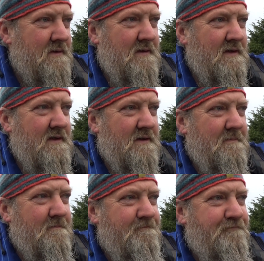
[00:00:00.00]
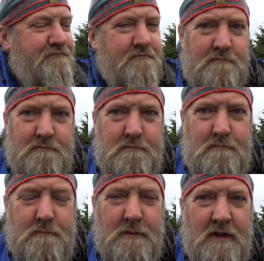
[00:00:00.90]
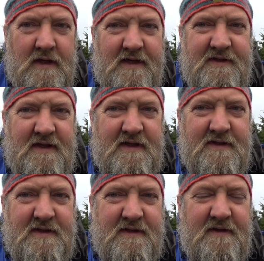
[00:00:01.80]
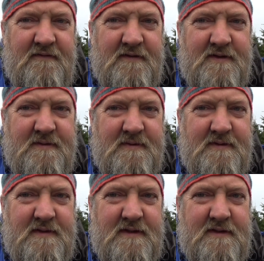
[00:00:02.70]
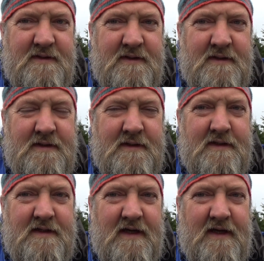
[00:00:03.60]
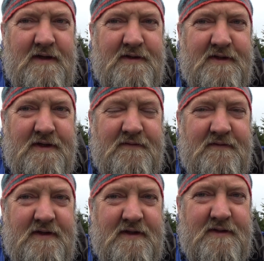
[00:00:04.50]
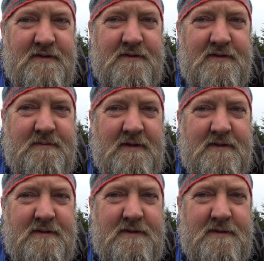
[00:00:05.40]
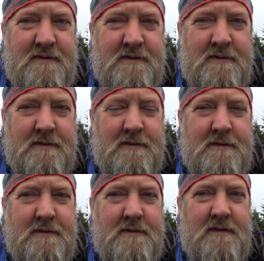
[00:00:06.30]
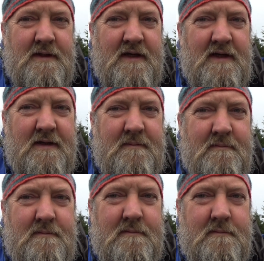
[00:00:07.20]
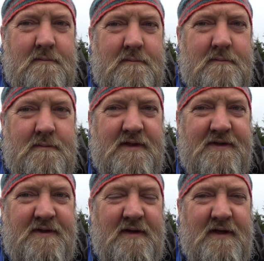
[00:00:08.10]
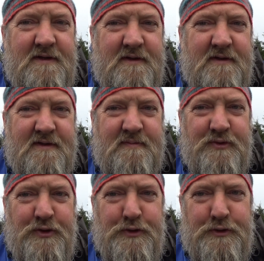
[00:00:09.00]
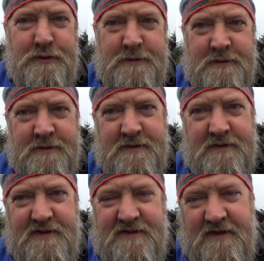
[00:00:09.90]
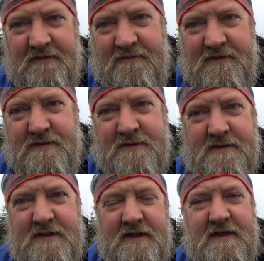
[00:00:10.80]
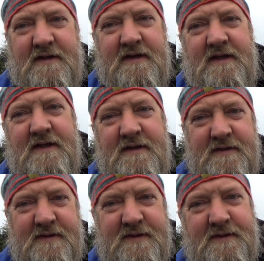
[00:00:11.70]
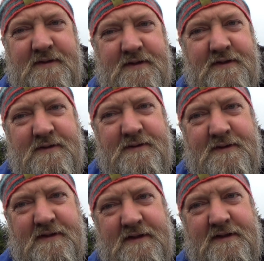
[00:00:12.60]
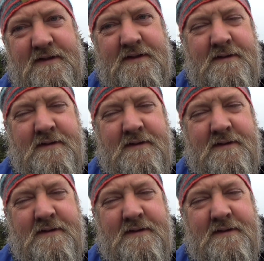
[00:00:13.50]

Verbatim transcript: Um, I think there's a difference between higher self and angel as well. Um, it's great to explore these different kind of gradients of uh,